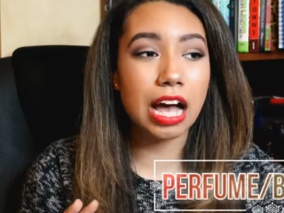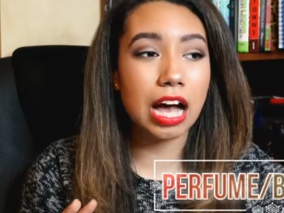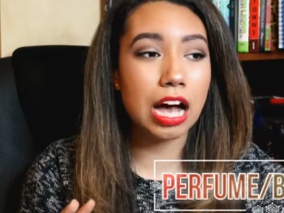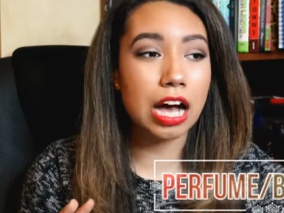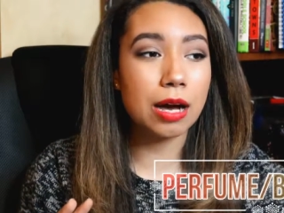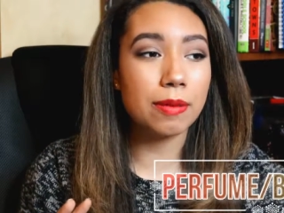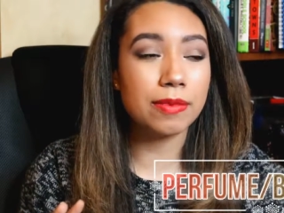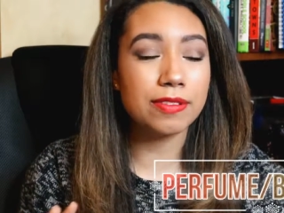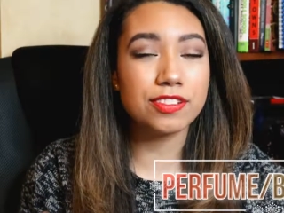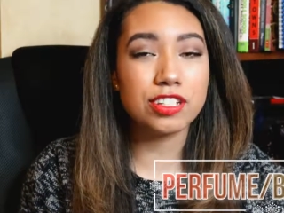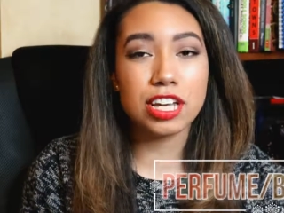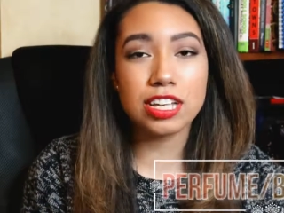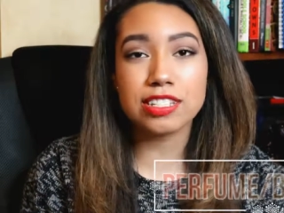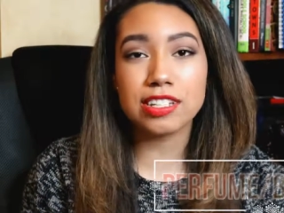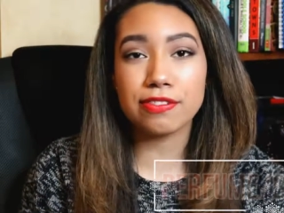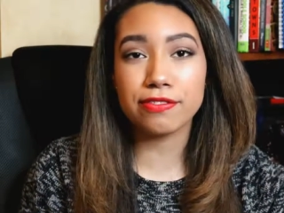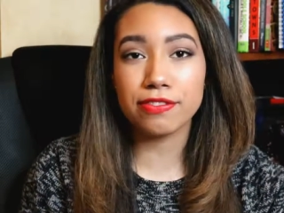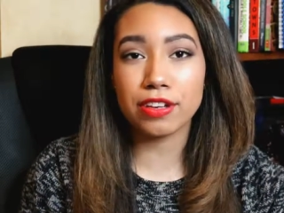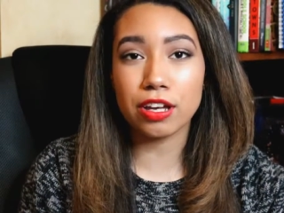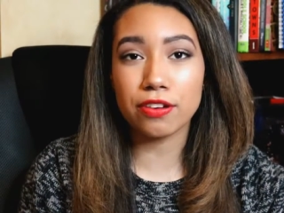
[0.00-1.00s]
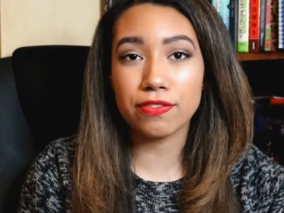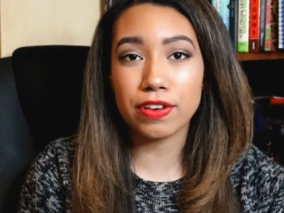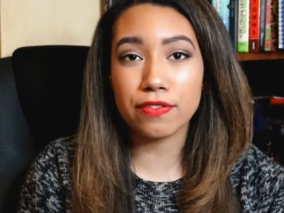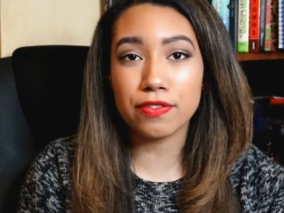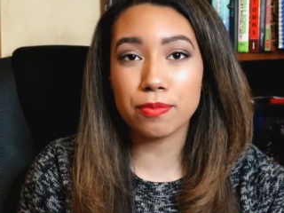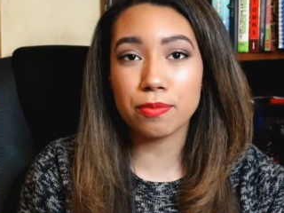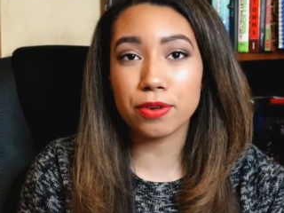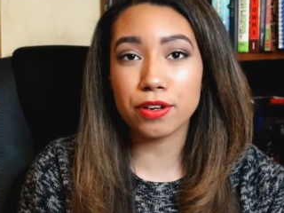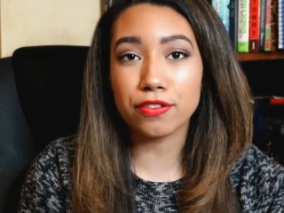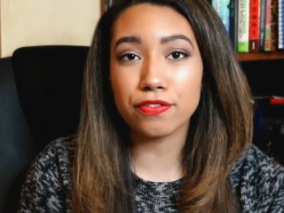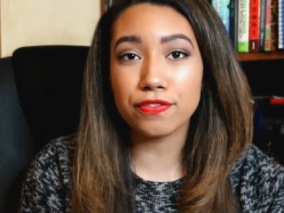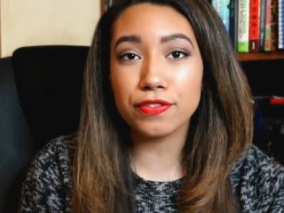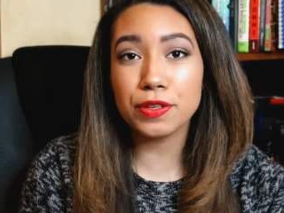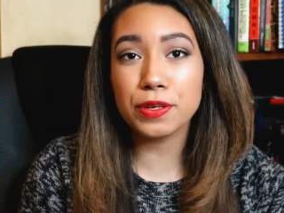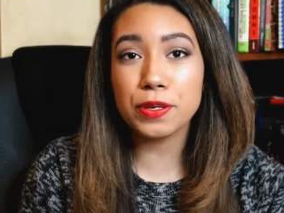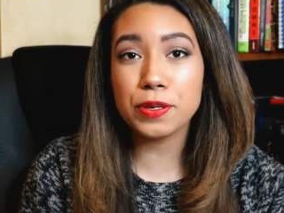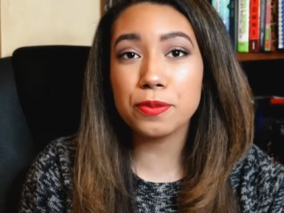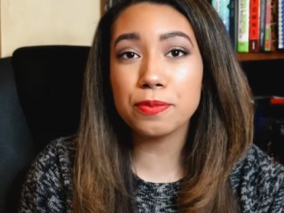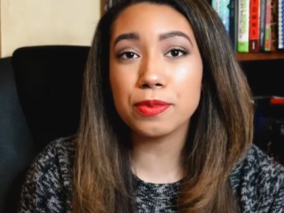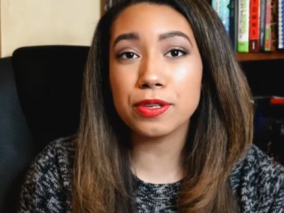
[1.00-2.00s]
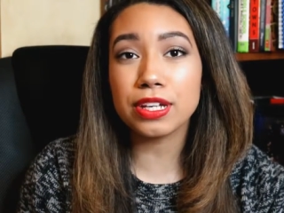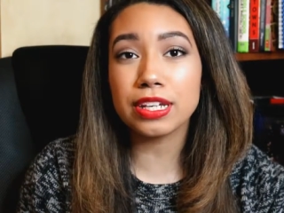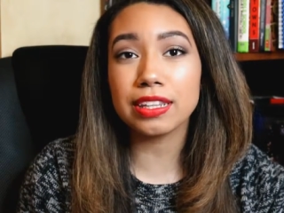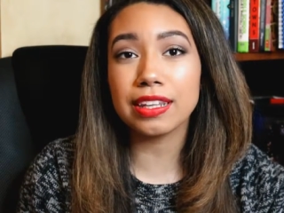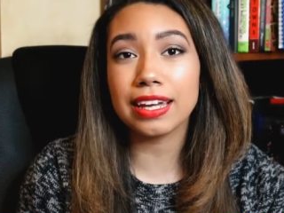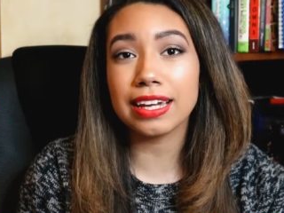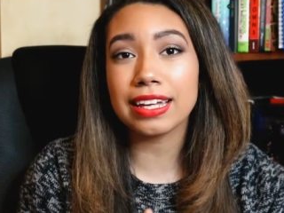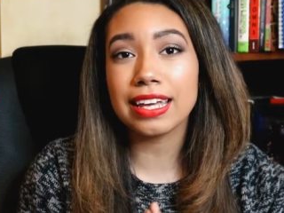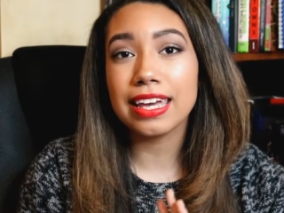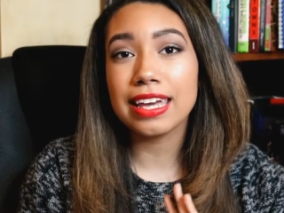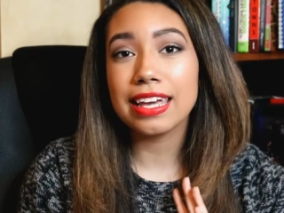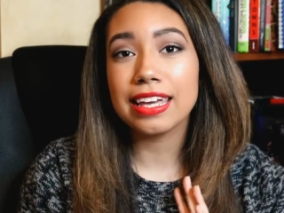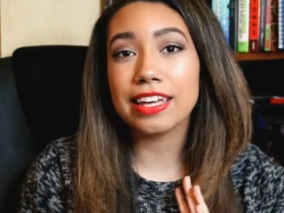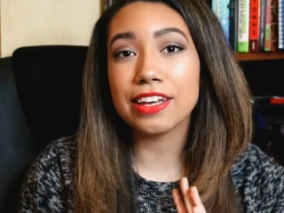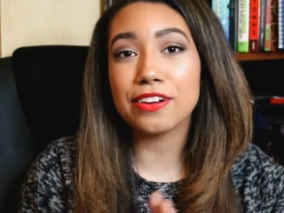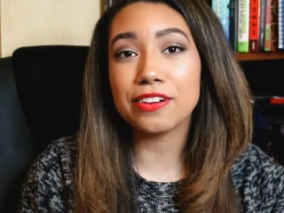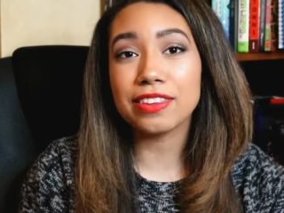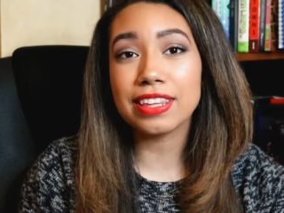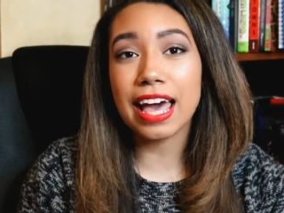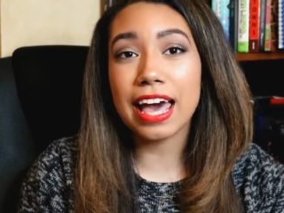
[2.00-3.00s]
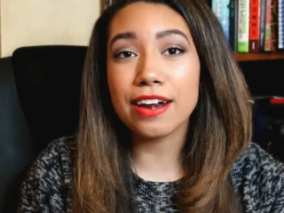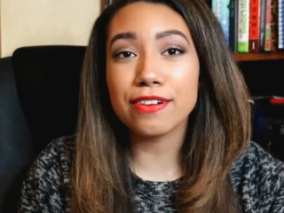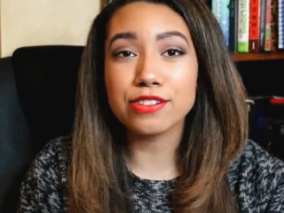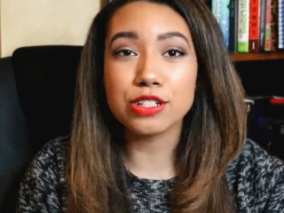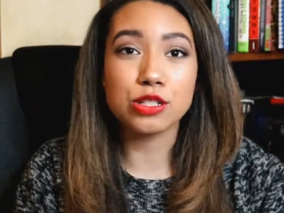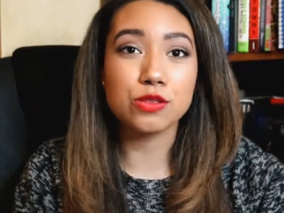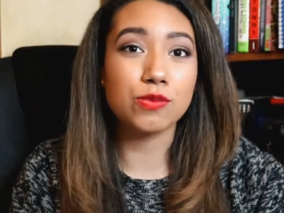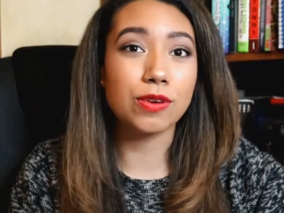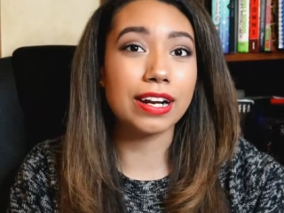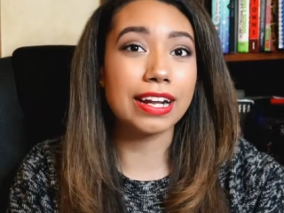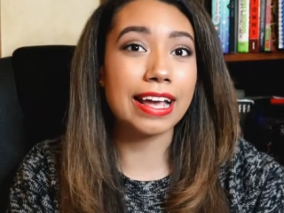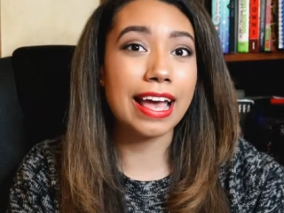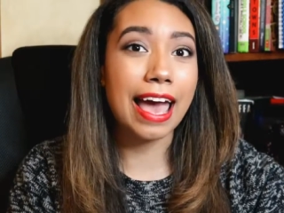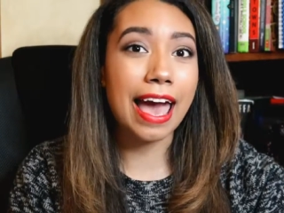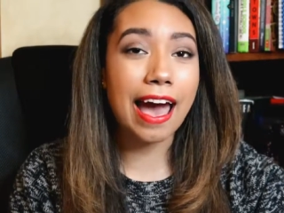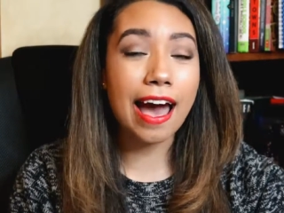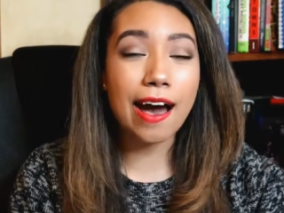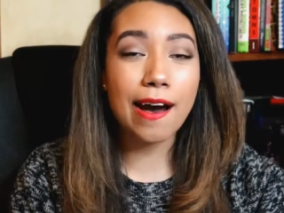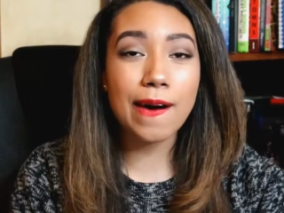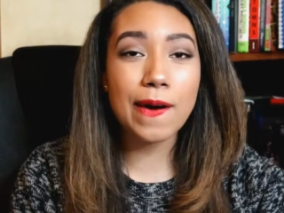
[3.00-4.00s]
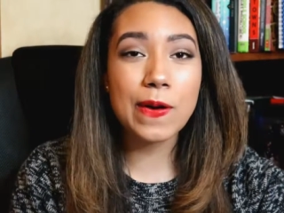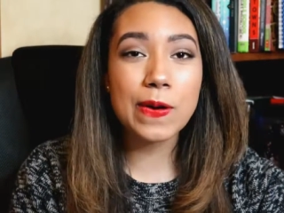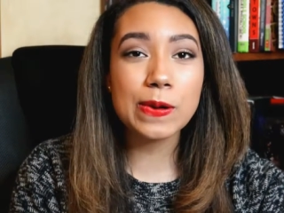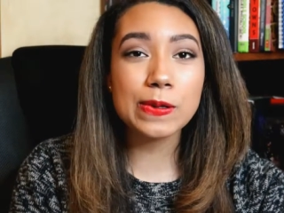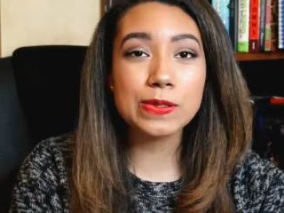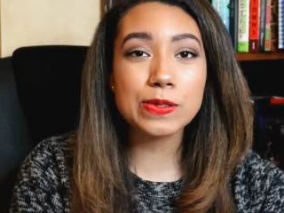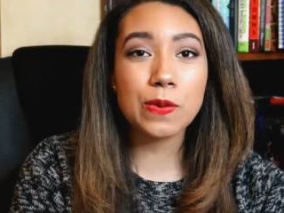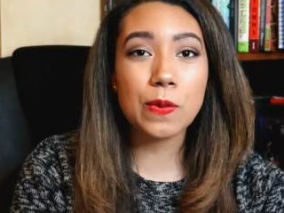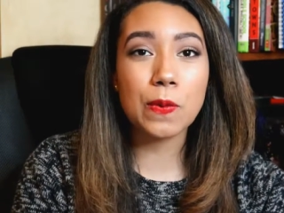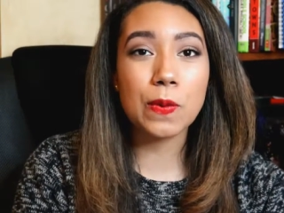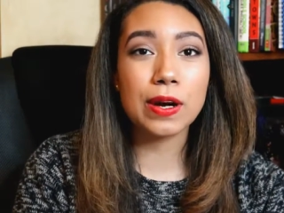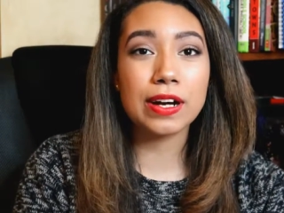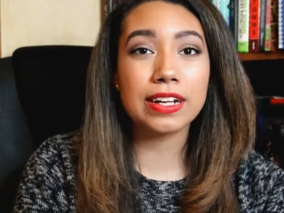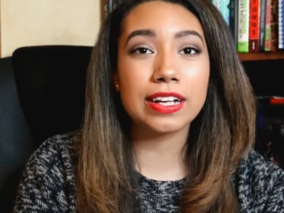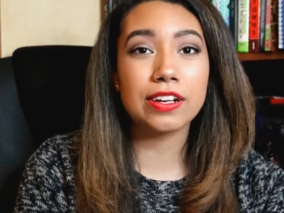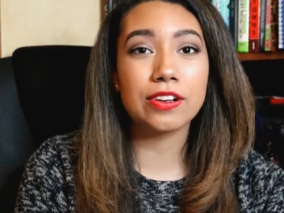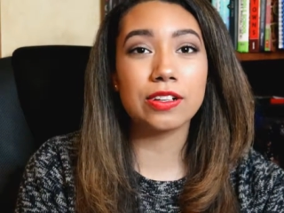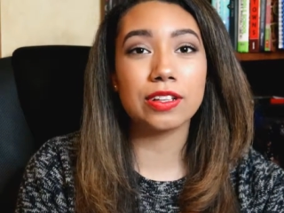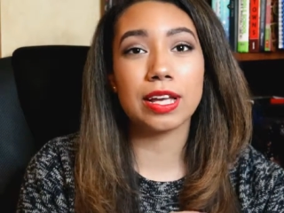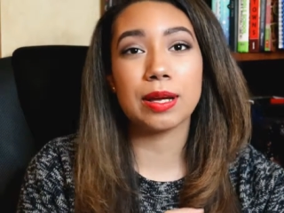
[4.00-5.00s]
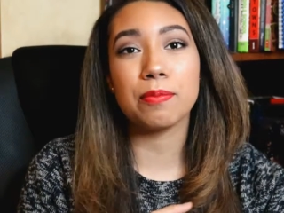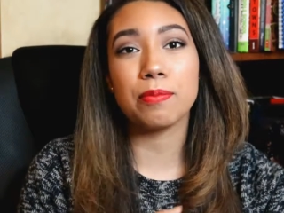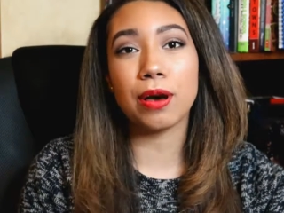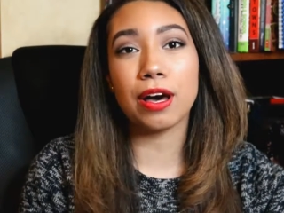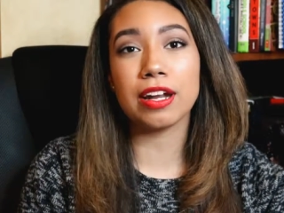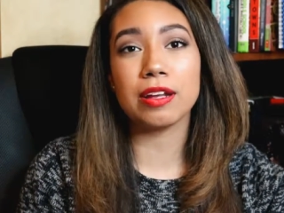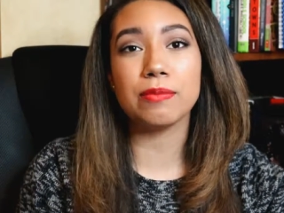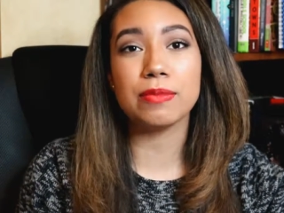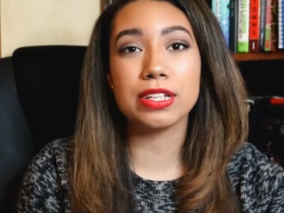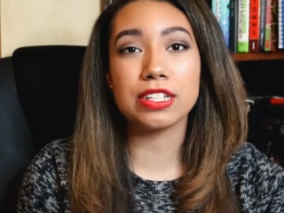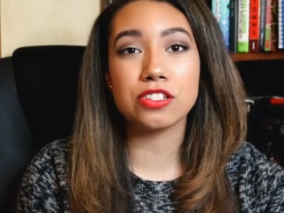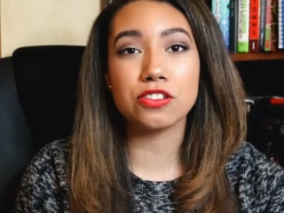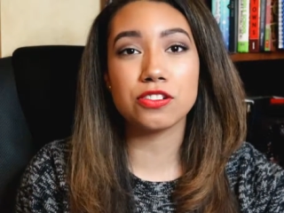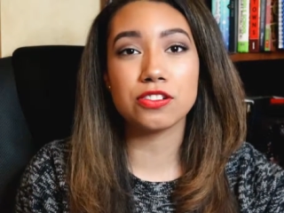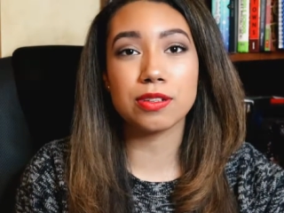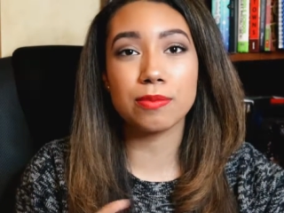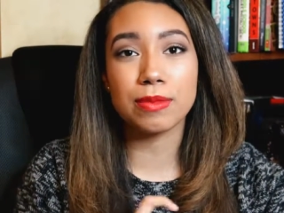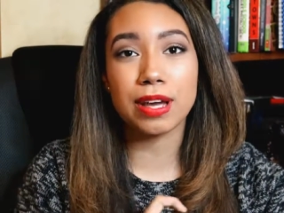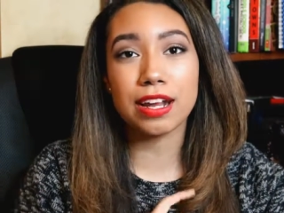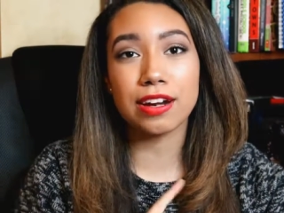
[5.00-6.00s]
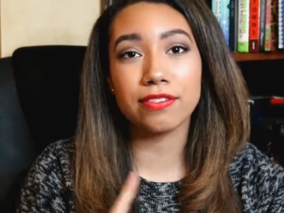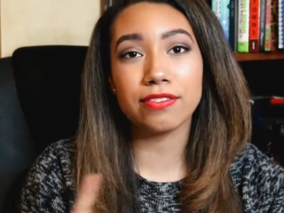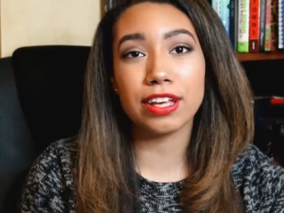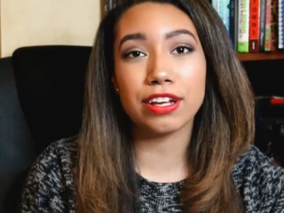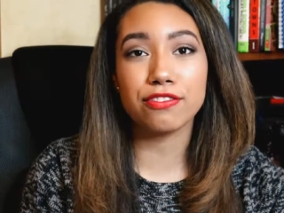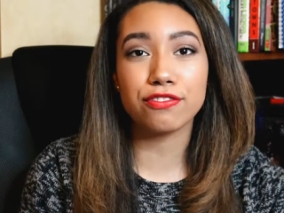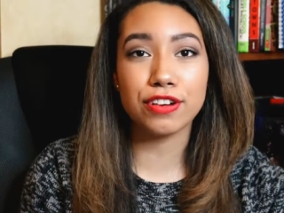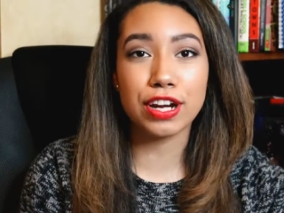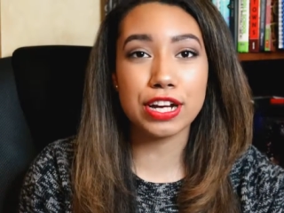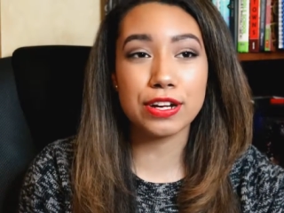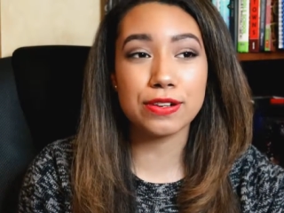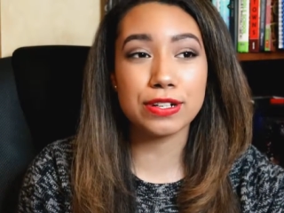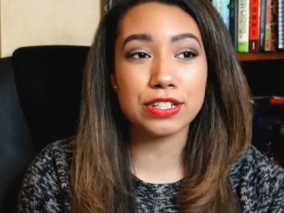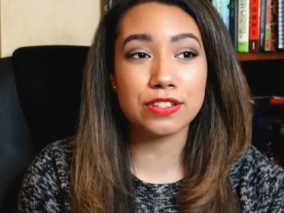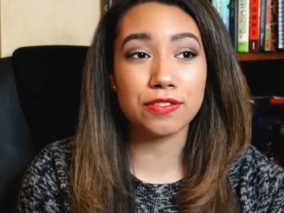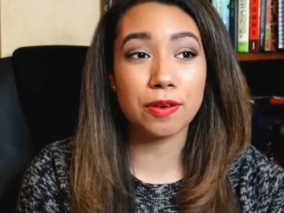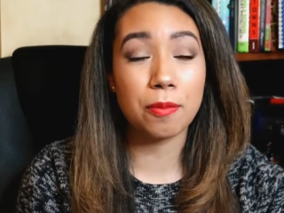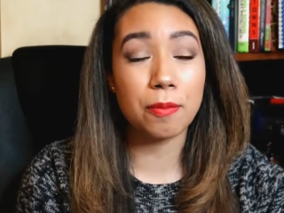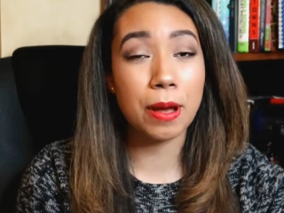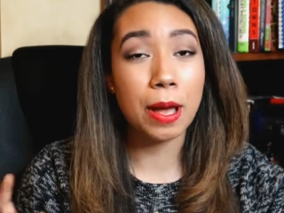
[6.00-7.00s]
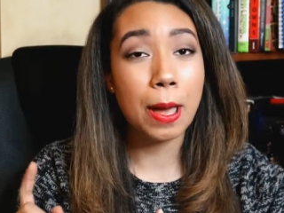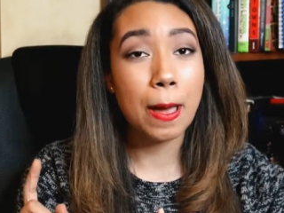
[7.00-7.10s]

Um, if she has a, a favorite perfume, you could like get her that if she's running out or get her like body mist or some kind of like fragrance from